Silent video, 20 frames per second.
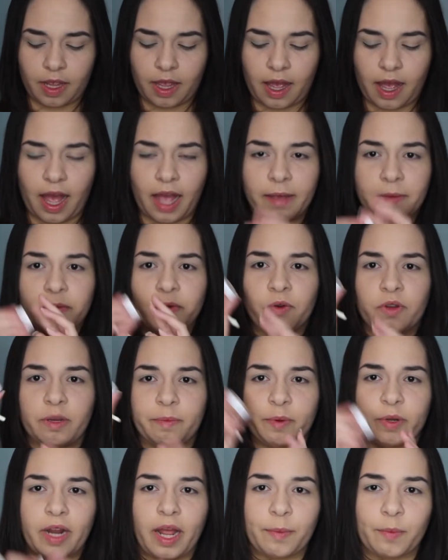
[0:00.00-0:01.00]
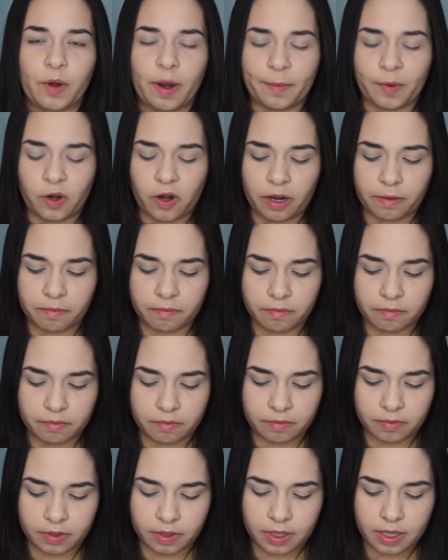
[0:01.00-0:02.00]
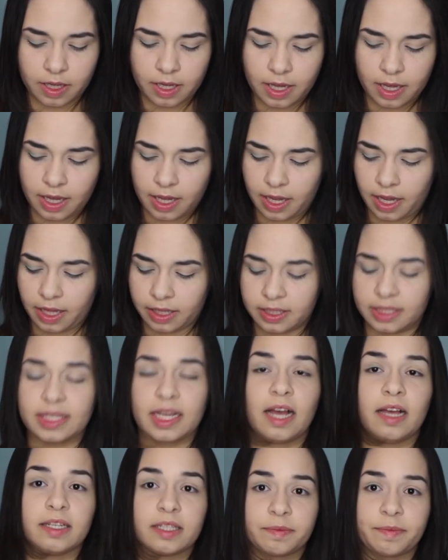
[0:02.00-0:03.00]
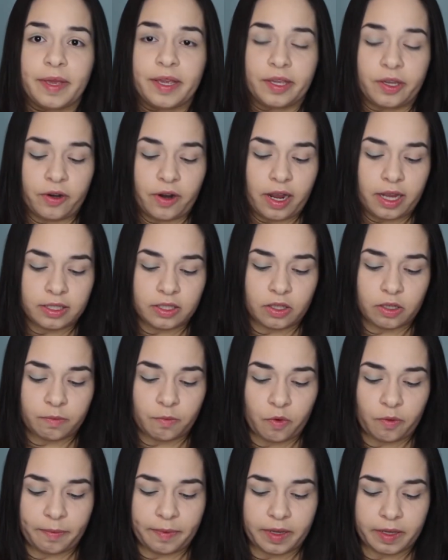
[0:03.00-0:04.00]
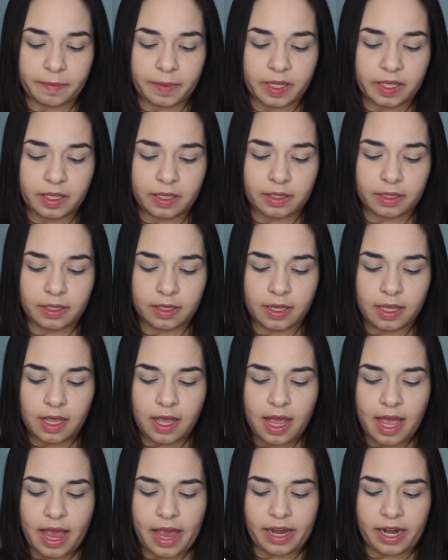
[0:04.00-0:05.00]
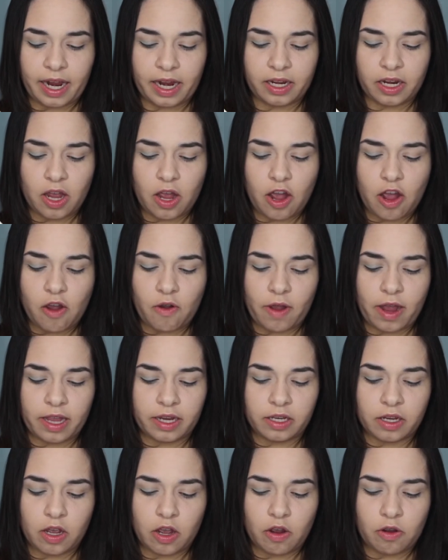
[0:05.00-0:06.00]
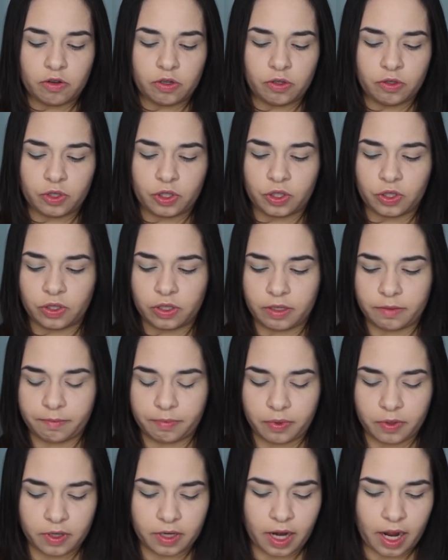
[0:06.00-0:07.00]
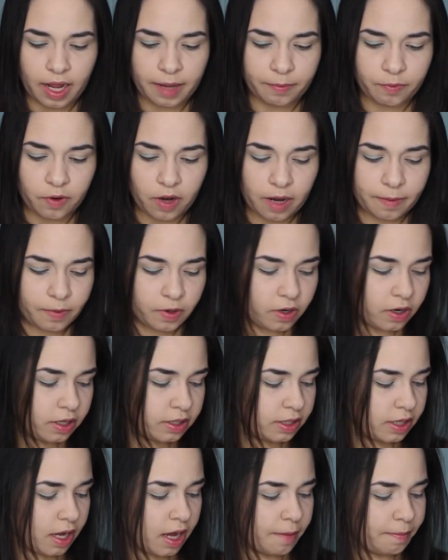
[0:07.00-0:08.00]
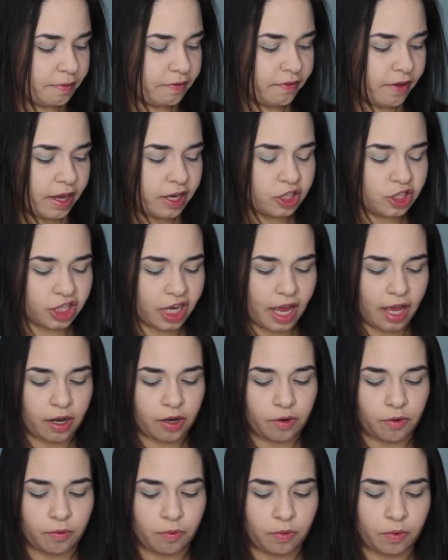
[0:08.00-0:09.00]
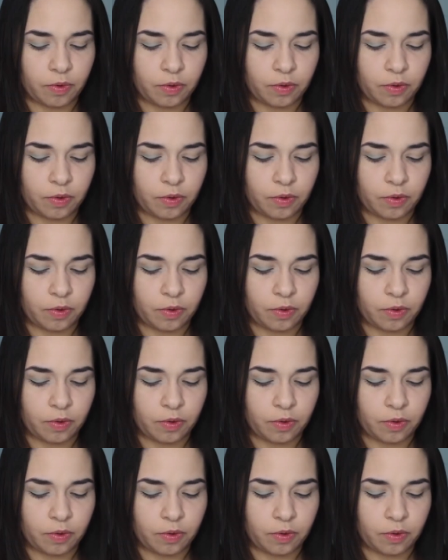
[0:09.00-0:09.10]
I'm going to put eye primer on. It does make your eyes look more pigmented. And I know you shouldn't put eye primer on top of eyeshadow,